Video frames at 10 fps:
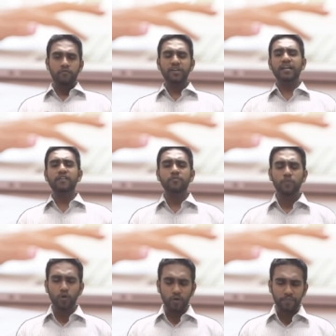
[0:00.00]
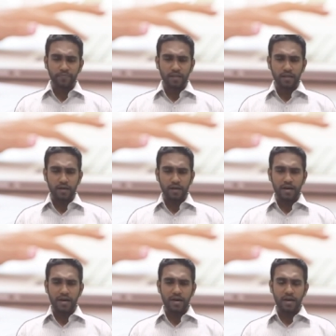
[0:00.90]
We at ArivuPro
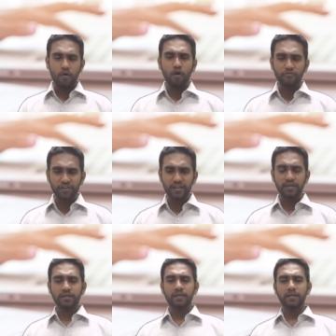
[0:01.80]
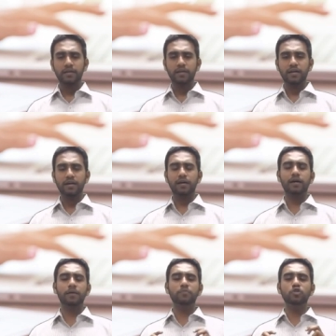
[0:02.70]
are offering
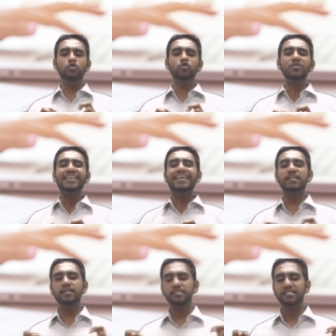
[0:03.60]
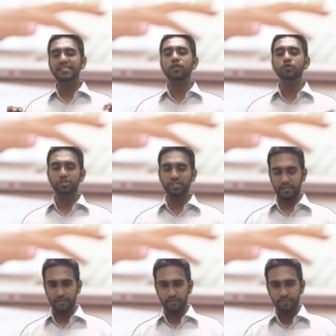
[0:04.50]
a unique solution
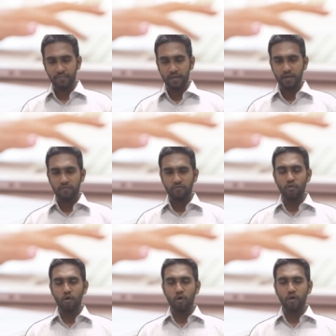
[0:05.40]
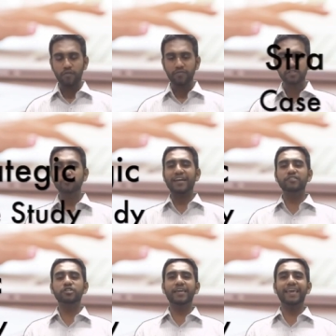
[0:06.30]
for the
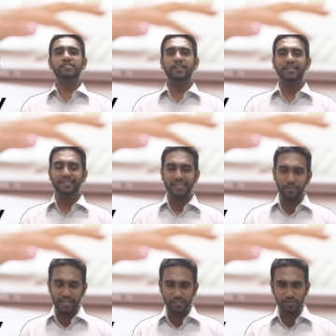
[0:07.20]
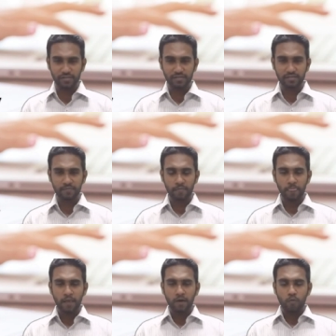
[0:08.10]
strategic case study examinations,
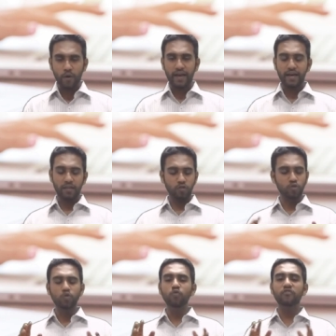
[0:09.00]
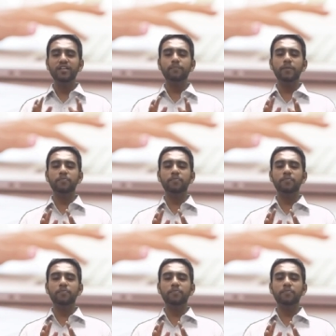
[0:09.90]
where you will be